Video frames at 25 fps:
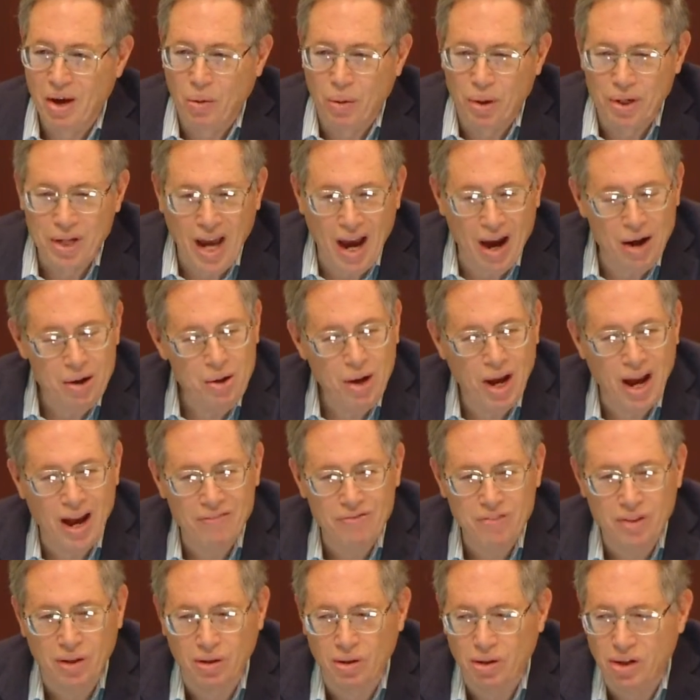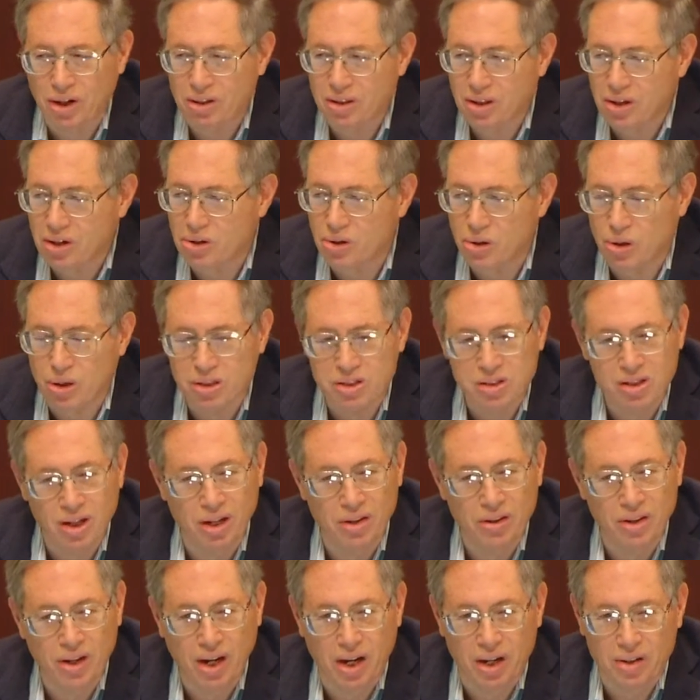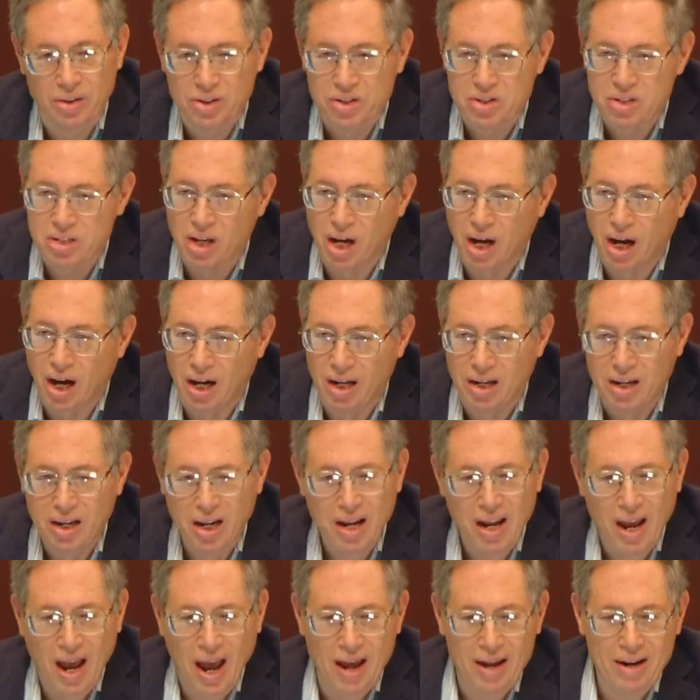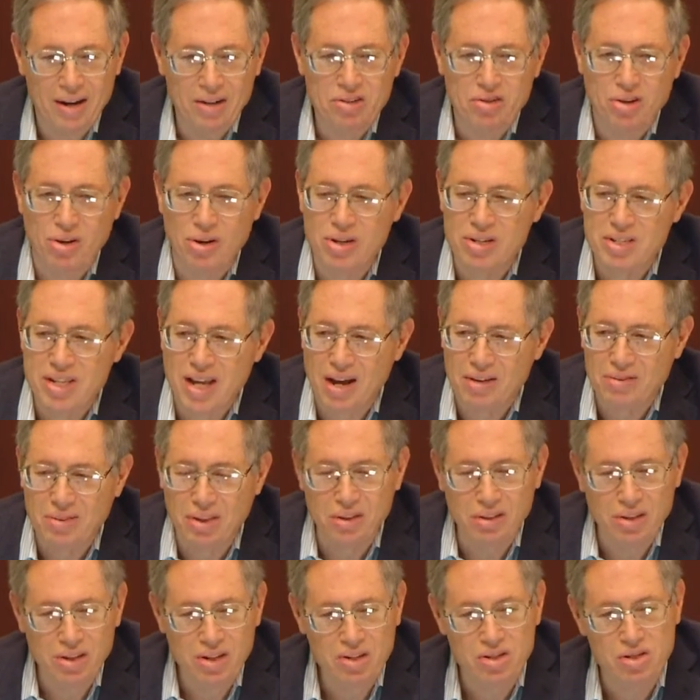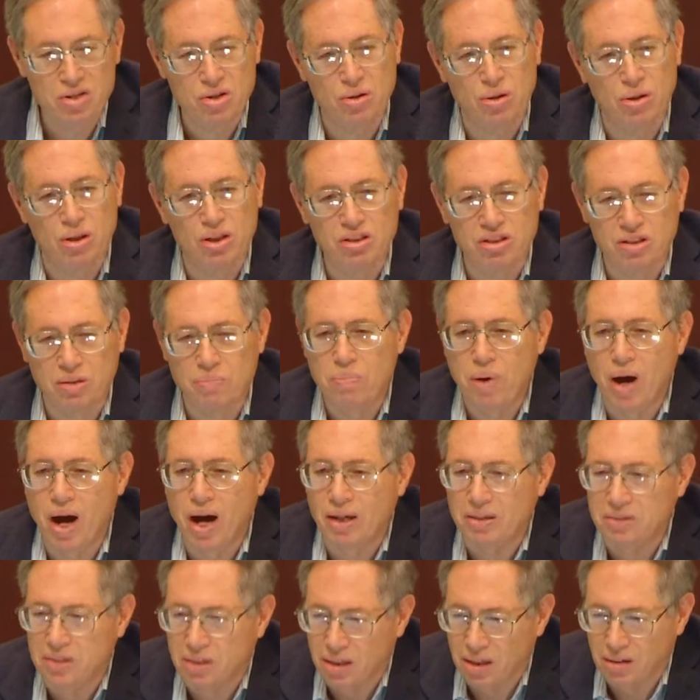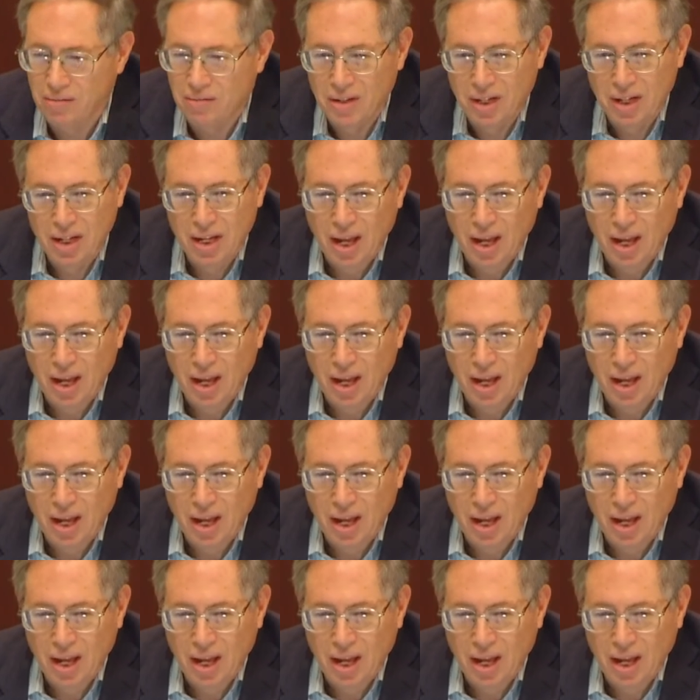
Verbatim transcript: Well, now you have to look at the cost on the other side. And it turns out that these costs are positive.